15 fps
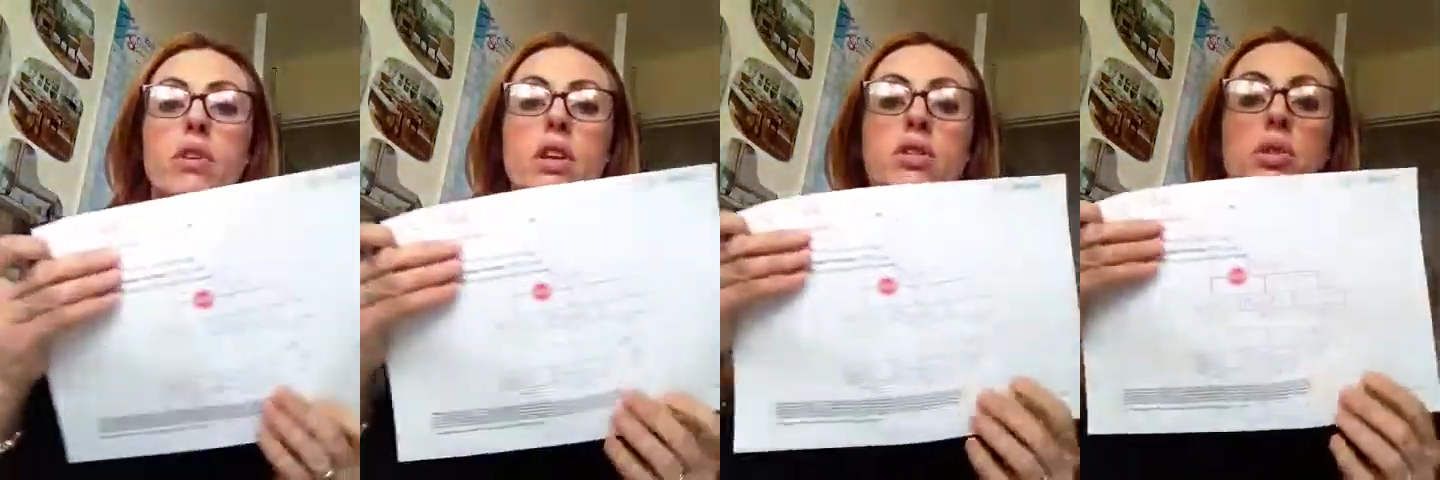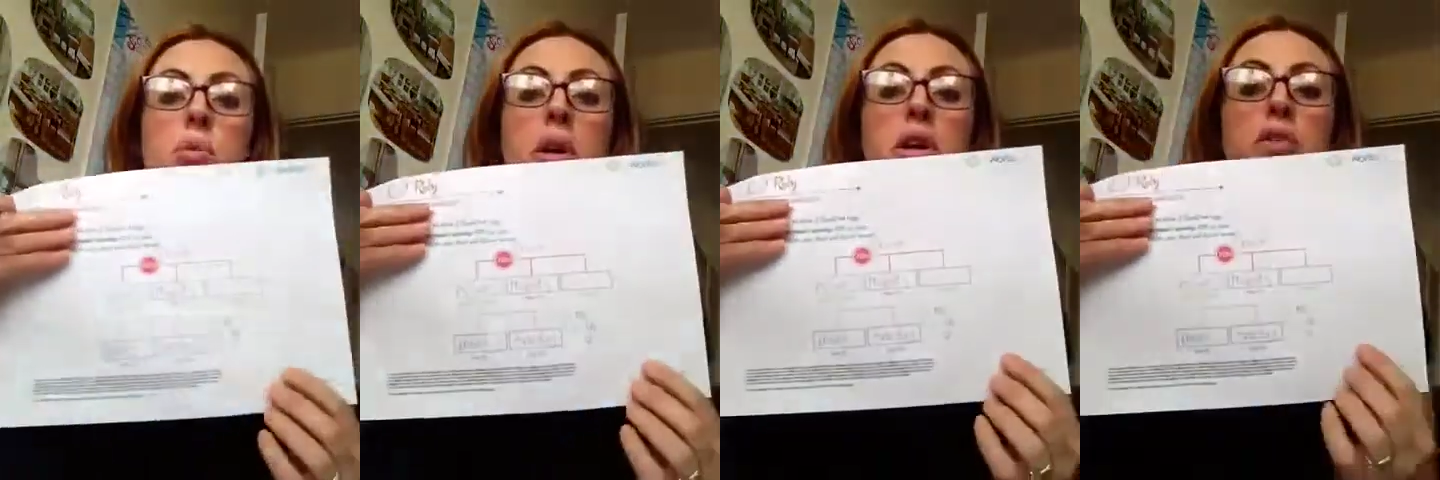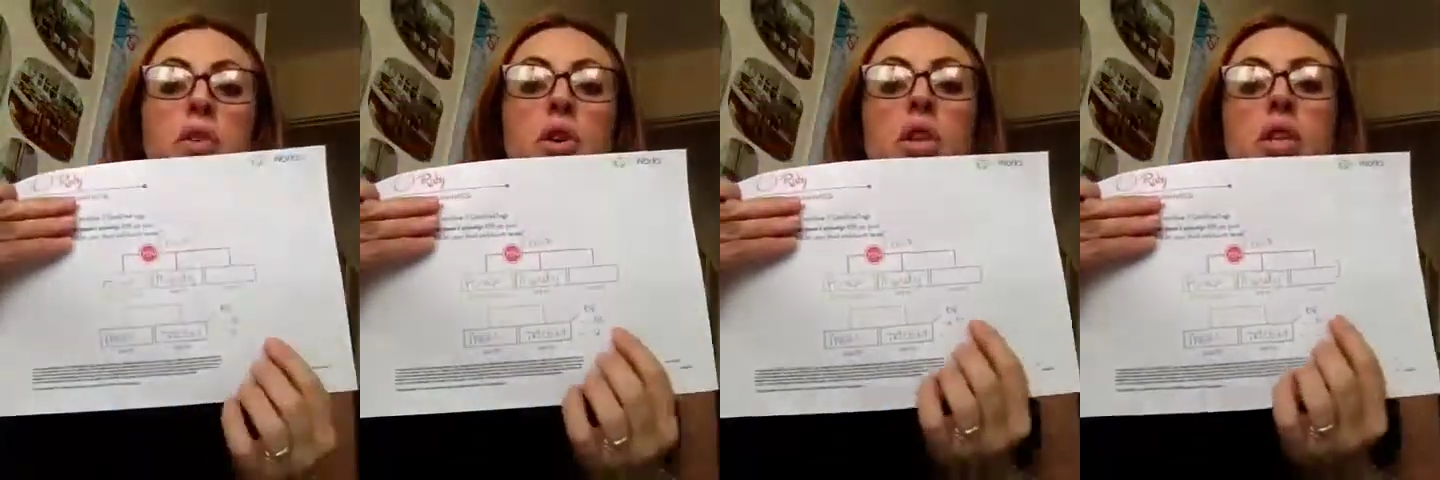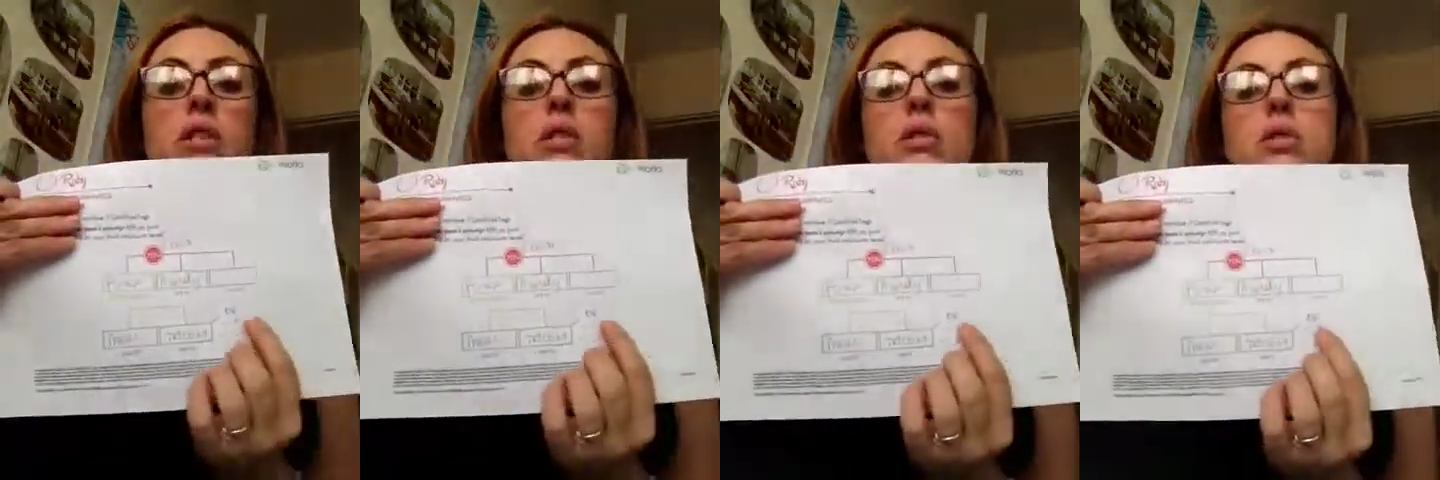so where you've got
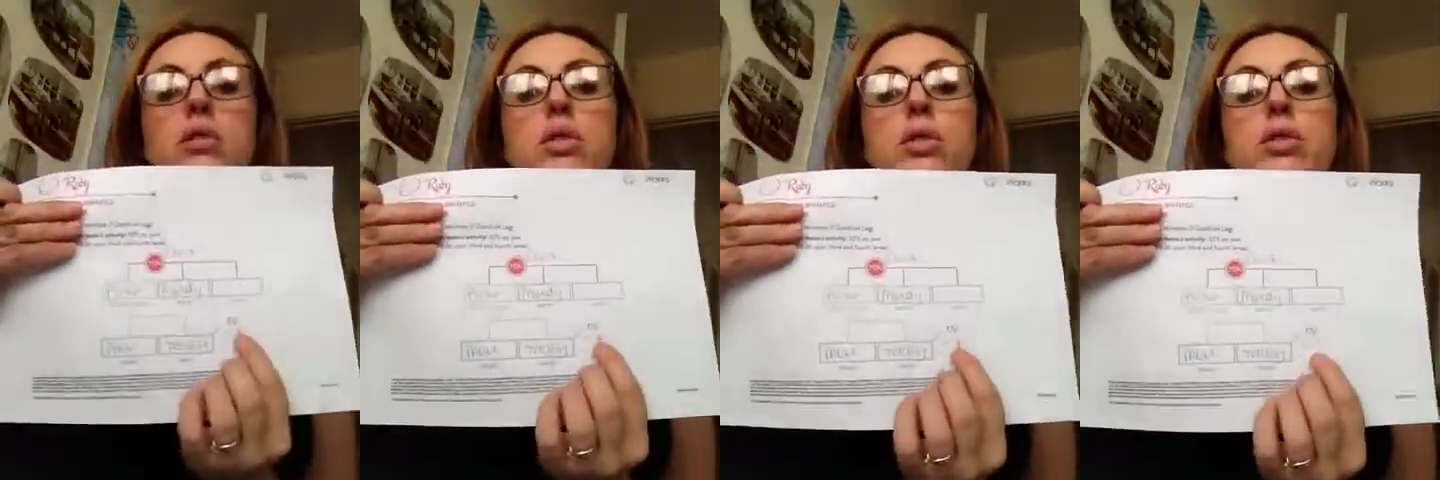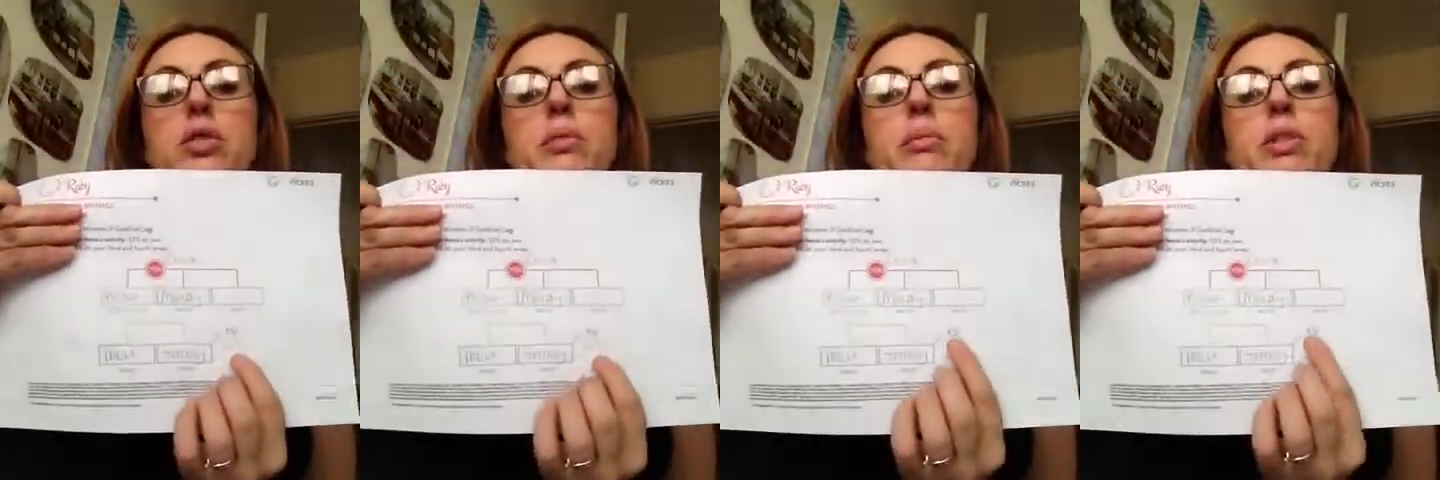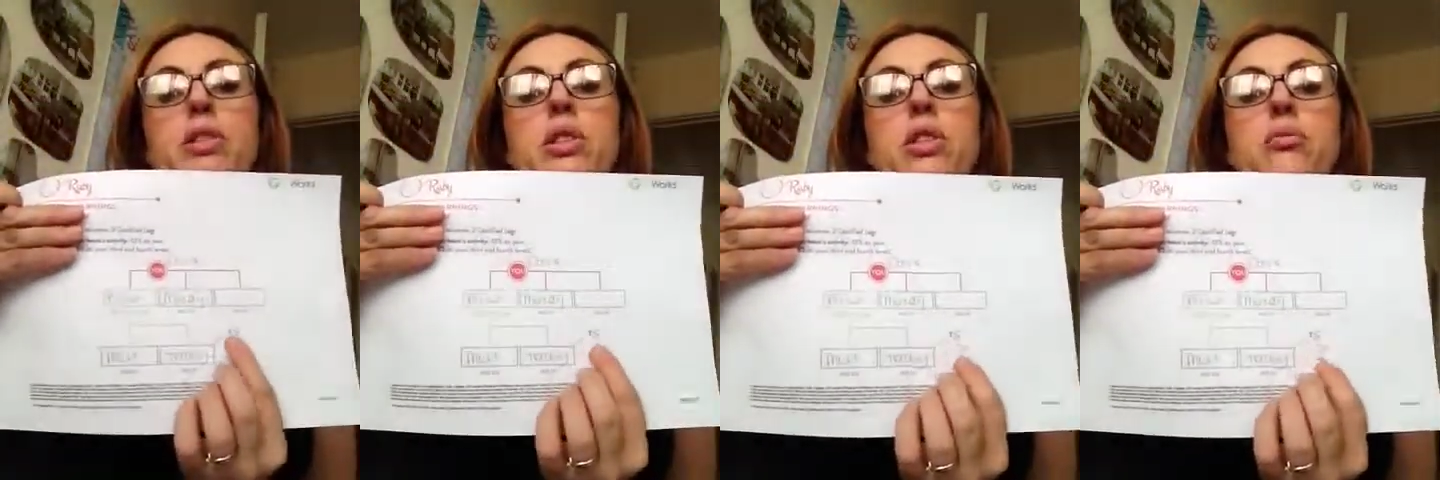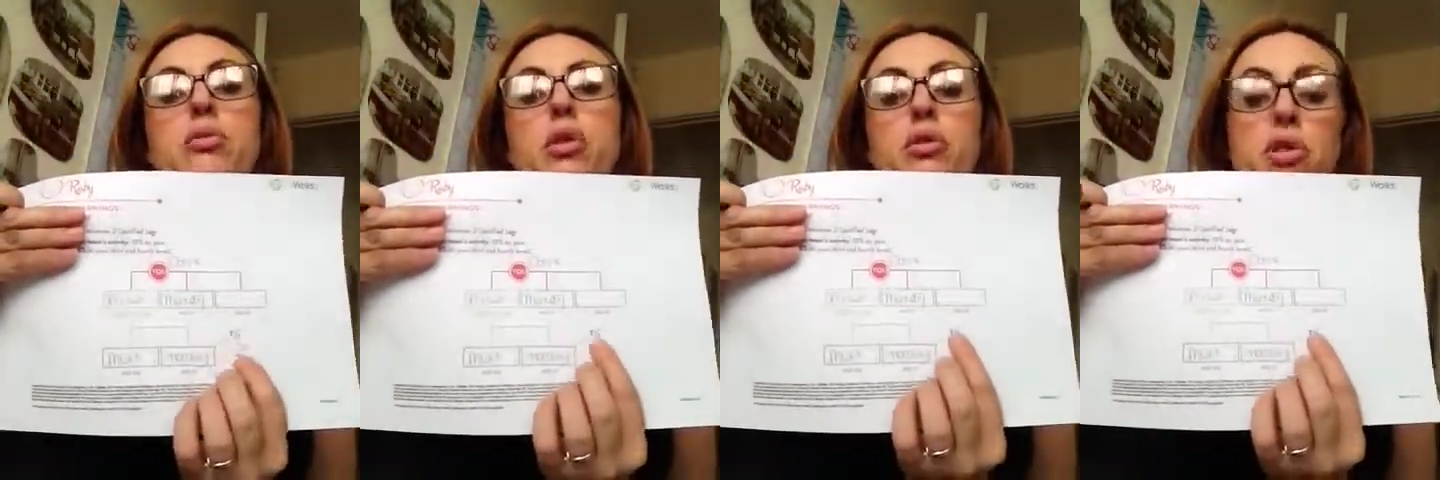these loyal customers and
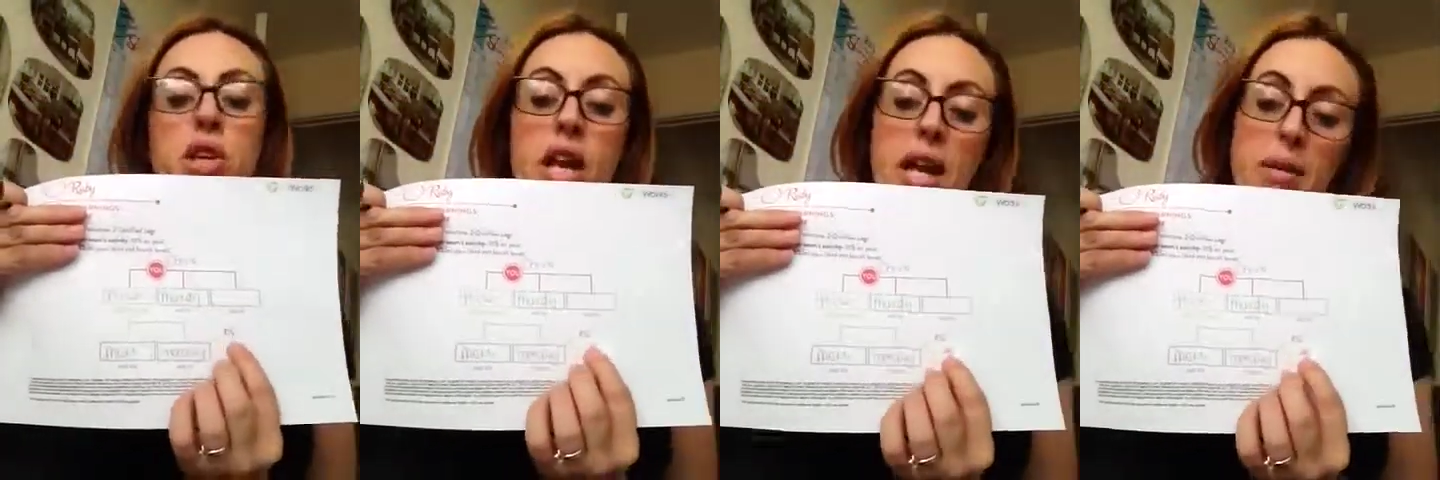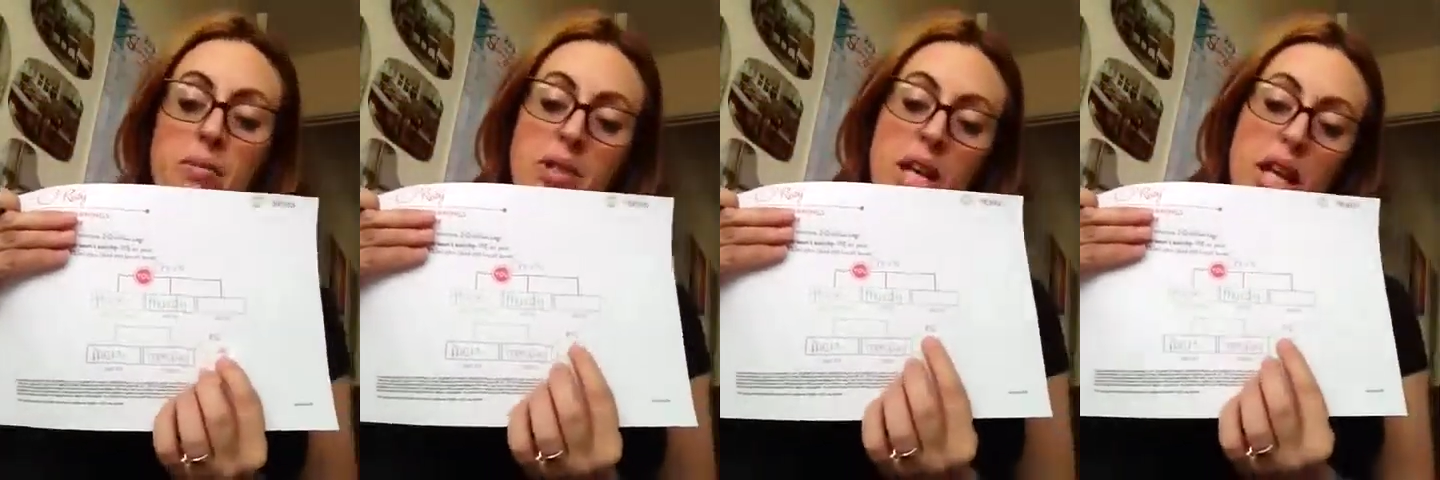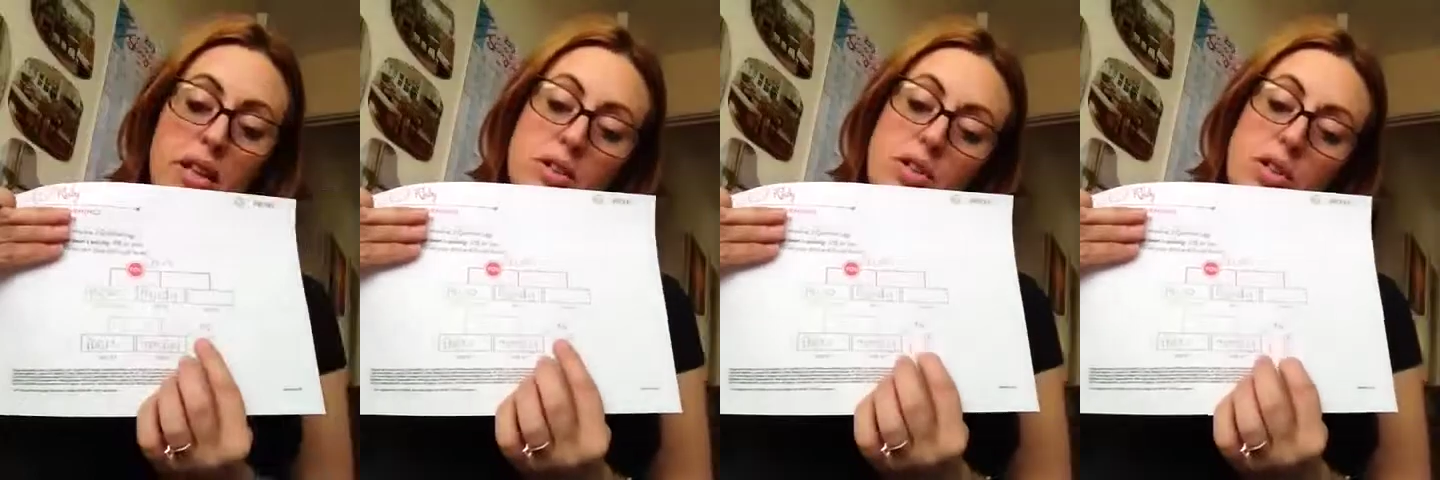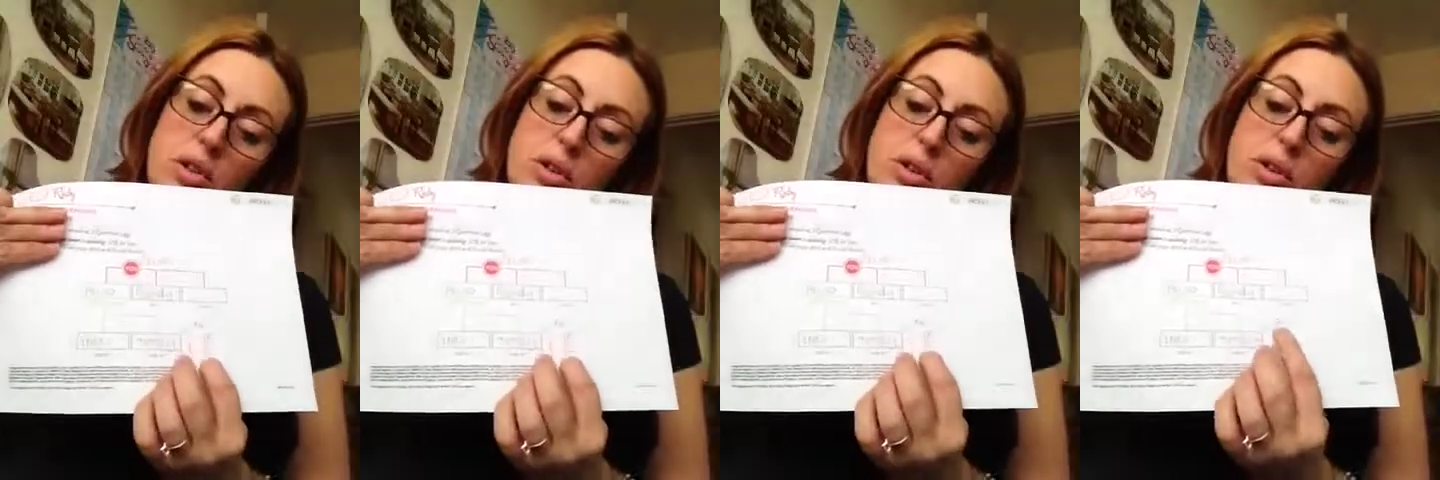you've wrote the names next
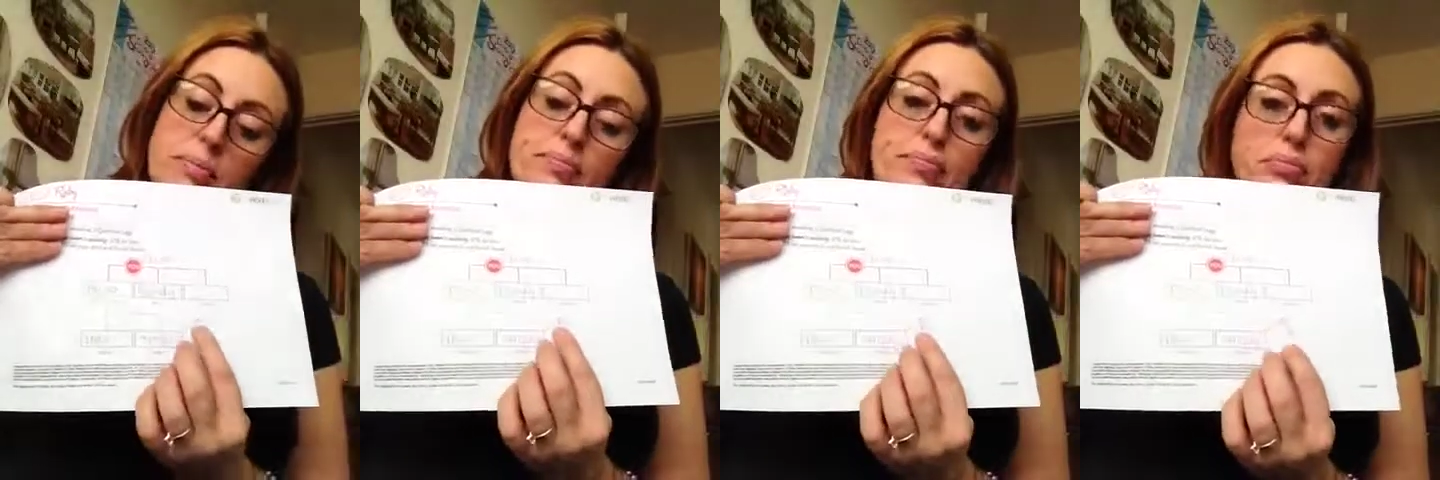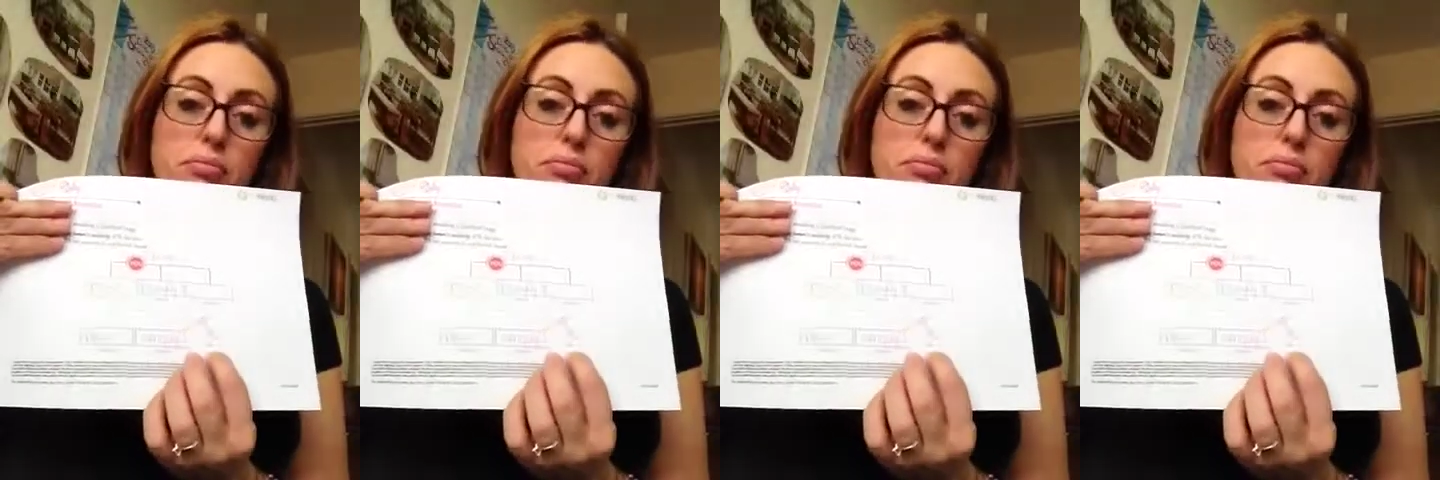to them,